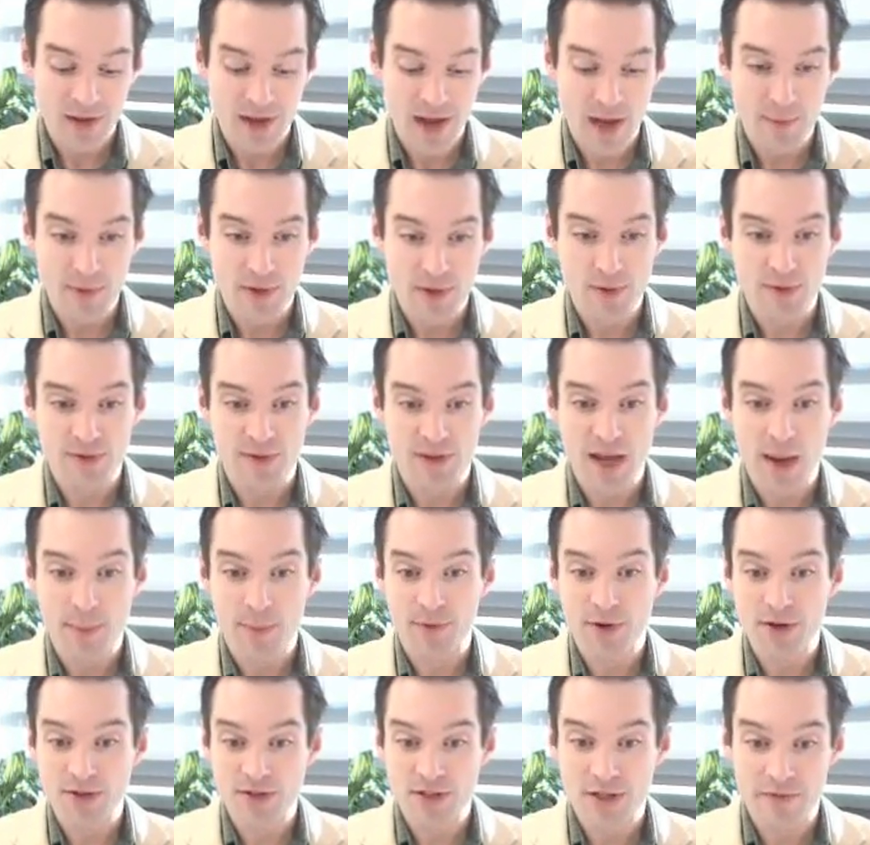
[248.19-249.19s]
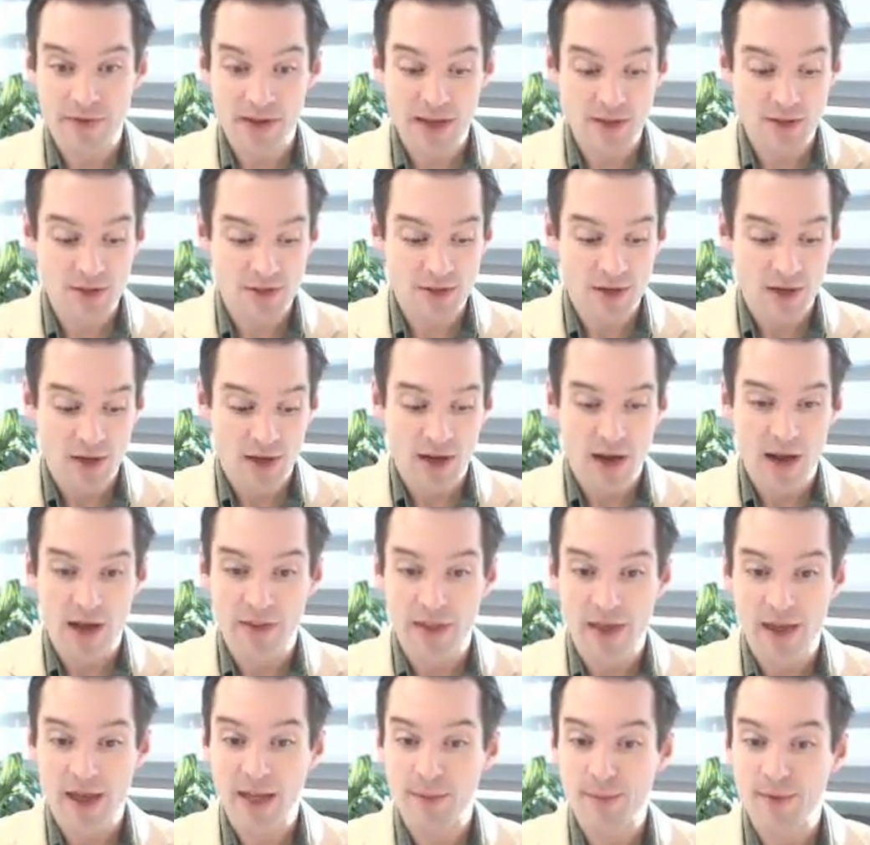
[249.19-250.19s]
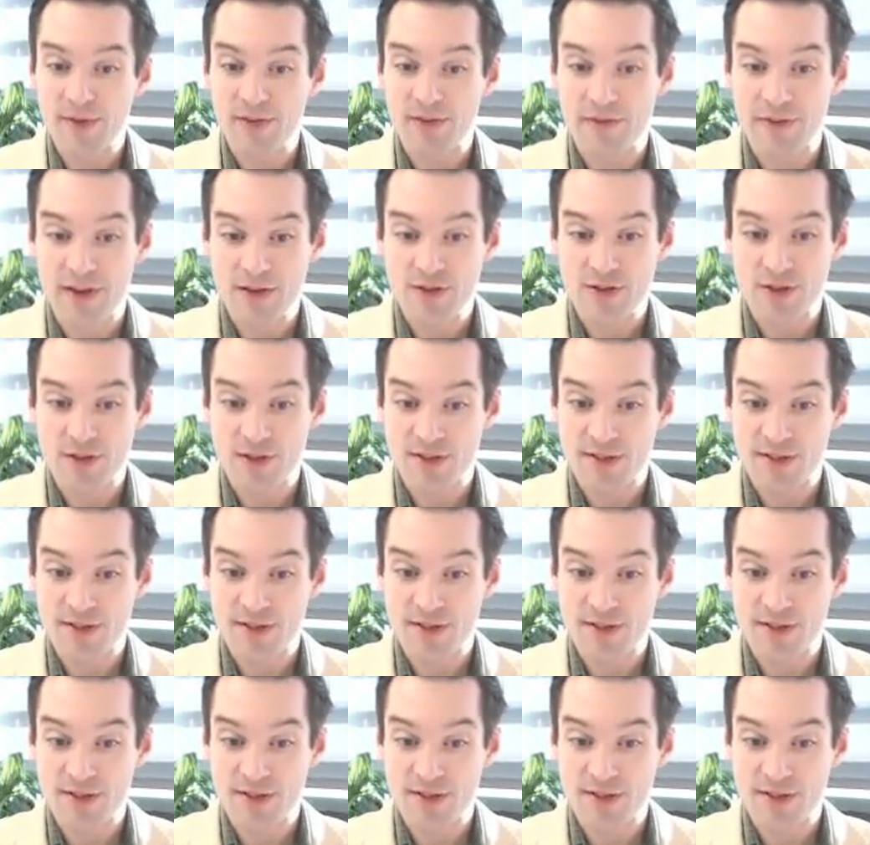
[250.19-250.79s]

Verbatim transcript: and we use the operation of h on um, the elements of h in the